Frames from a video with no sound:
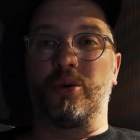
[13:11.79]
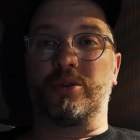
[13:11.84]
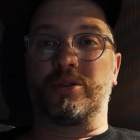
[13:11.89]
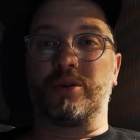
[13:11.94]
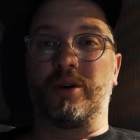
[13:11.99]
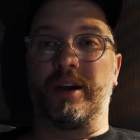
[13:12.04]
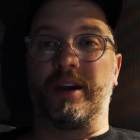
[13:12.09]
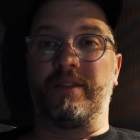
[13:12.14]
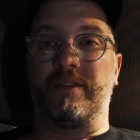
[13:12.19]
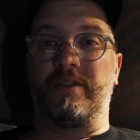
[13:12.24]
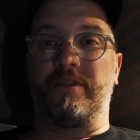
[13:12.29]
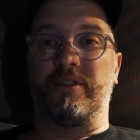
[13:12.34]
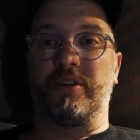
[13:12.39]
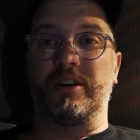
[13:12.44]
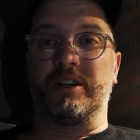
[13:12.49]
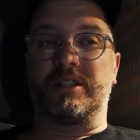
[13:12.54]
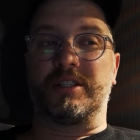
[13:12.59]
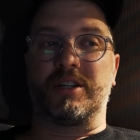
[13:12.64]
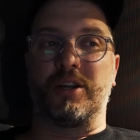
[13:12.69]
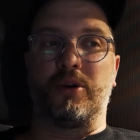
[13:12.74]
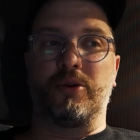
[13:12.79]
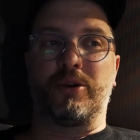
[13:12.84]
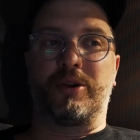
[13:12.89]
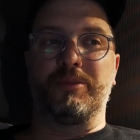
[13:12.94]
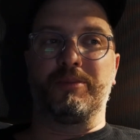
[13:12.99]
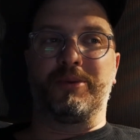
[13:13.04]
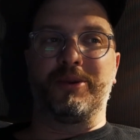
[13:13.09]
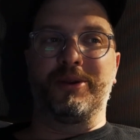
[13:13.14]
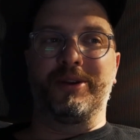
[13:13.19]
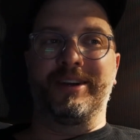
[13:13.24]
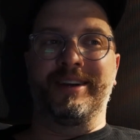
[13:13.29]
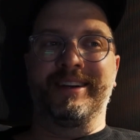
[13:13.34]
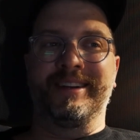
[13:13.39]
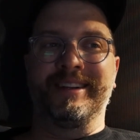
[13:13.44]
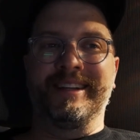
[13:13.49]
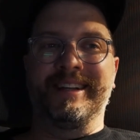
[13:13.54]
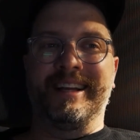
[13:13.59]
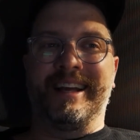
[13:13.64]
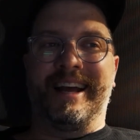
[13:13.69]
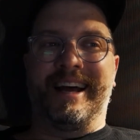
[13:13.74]
So I have a very slow computer,
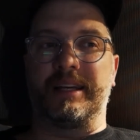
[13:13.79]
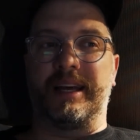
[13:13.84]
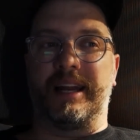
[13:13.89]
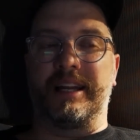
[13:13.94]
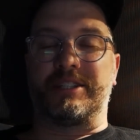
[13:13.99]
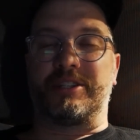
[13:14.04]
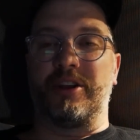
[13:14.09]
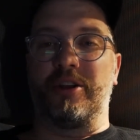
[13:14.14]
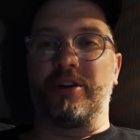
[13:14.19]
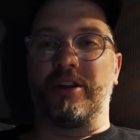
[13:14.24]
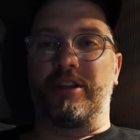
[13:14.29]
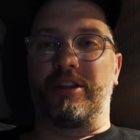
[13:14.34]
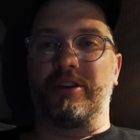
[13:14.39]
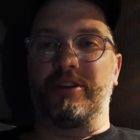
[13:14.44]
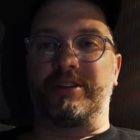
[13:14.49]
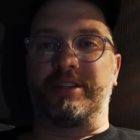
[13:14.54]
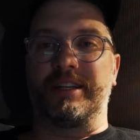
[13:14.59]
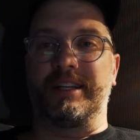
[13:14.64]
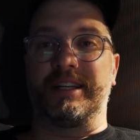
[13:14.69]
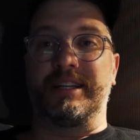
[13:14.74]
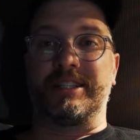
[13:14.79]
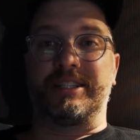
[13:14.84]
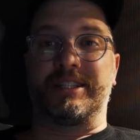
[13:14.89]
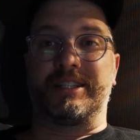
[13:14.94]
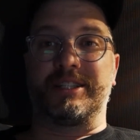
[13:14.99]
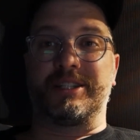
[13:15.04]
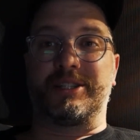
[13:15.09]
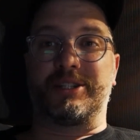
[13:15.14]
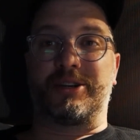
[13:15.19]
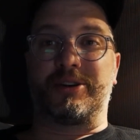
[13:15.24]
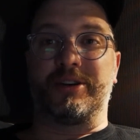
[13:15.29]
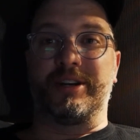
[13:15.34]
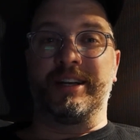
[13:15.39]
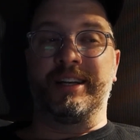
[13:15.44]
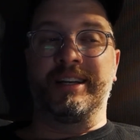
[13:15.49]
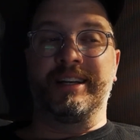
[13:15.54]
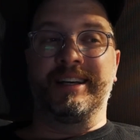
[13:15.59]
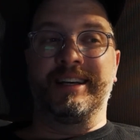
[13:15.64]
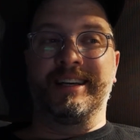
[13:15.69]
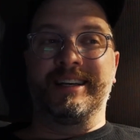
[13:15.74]
and it's only a 13-inch screen.